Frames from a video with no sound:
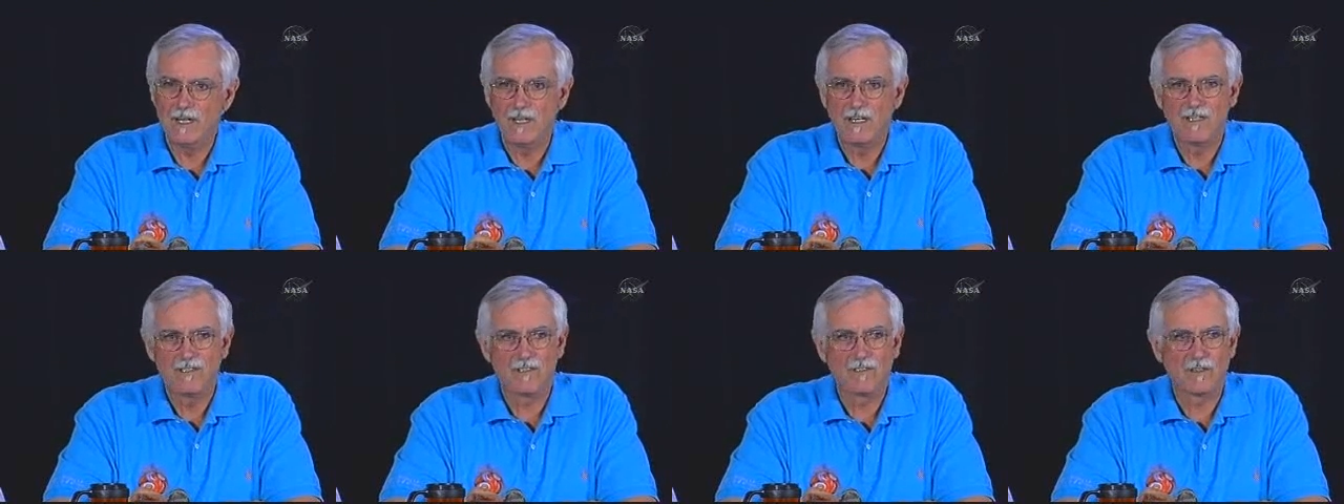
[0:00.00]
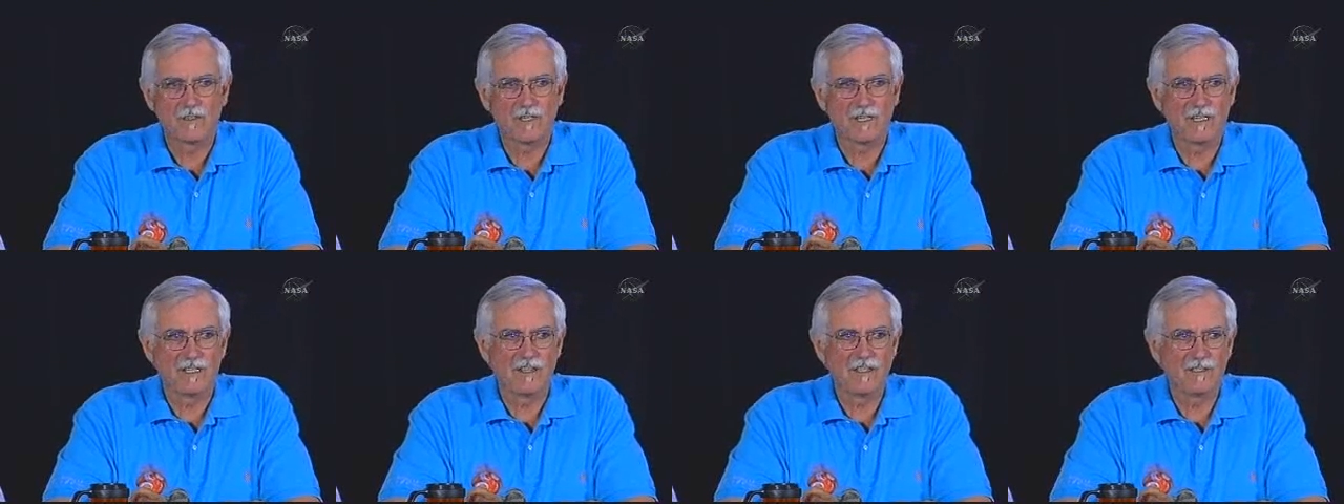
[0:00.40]

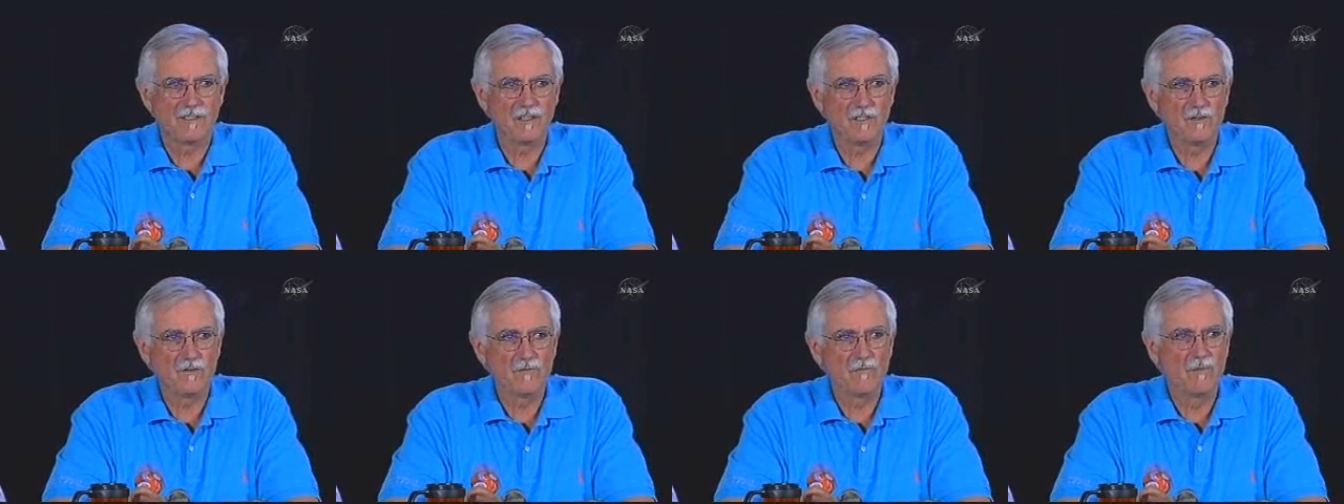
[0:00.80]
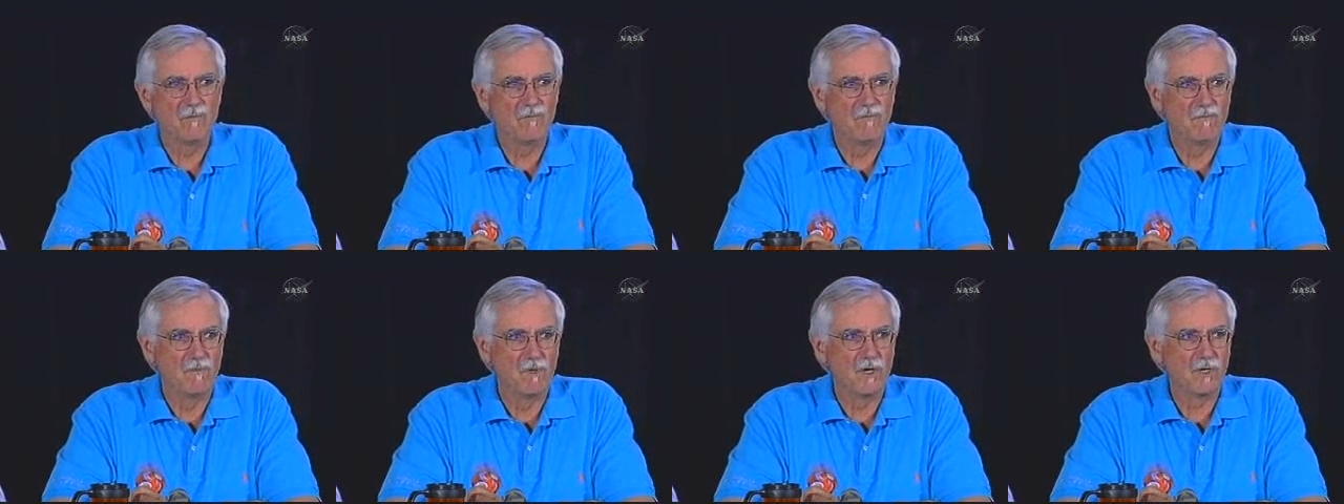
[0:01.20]
Certainly the 2
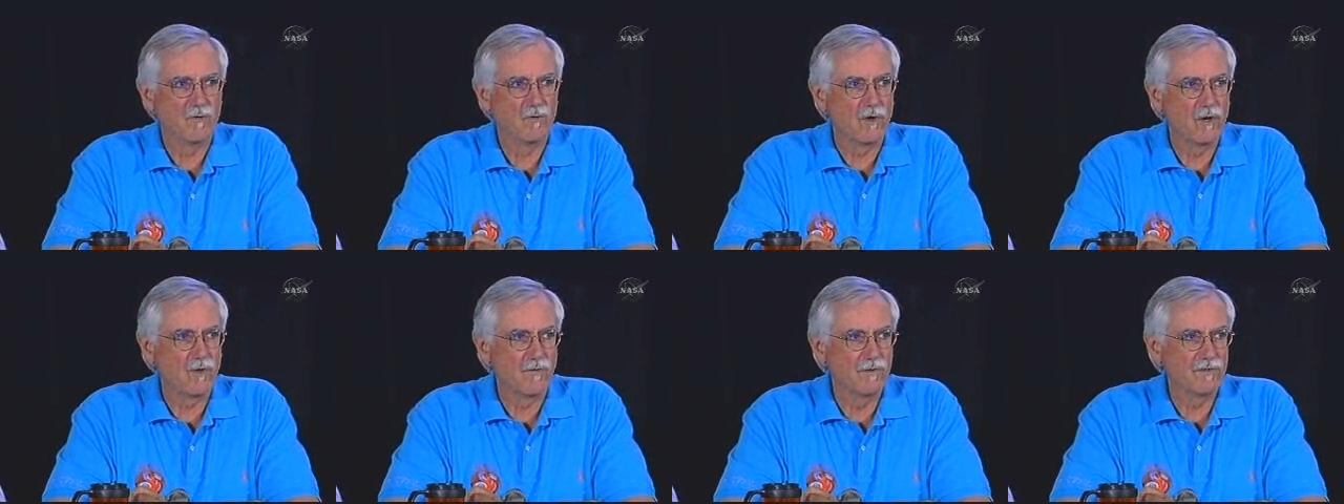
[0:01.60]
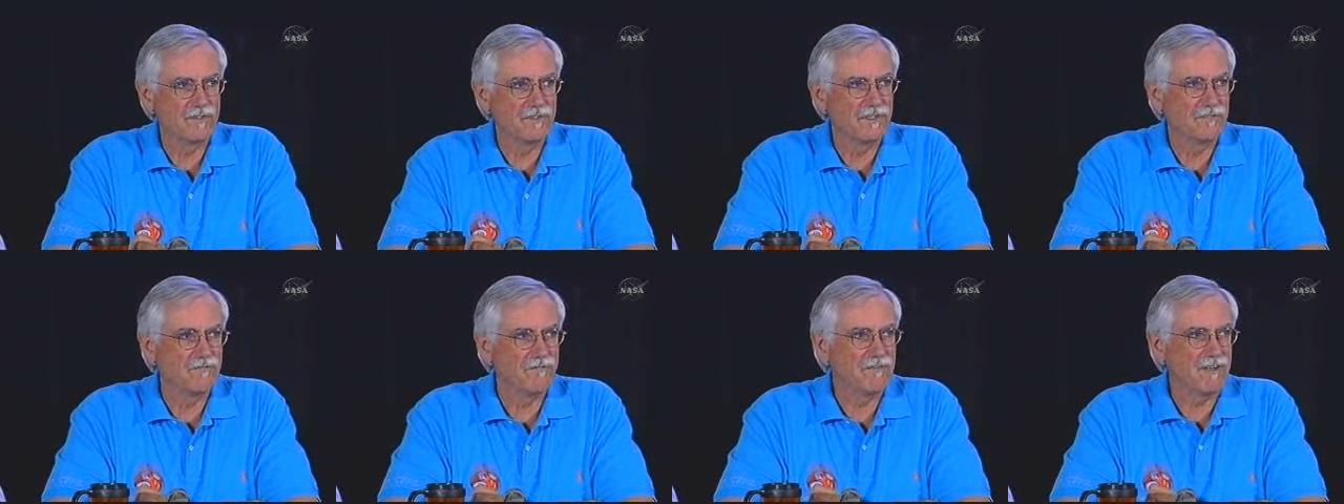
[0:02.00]
Mir rovers
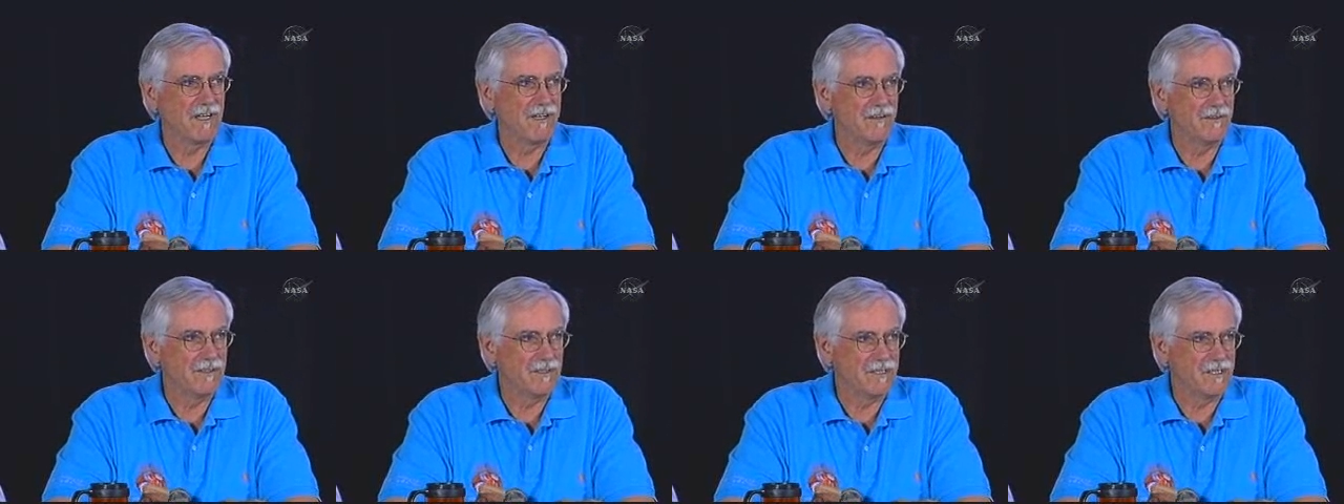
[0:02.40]
have found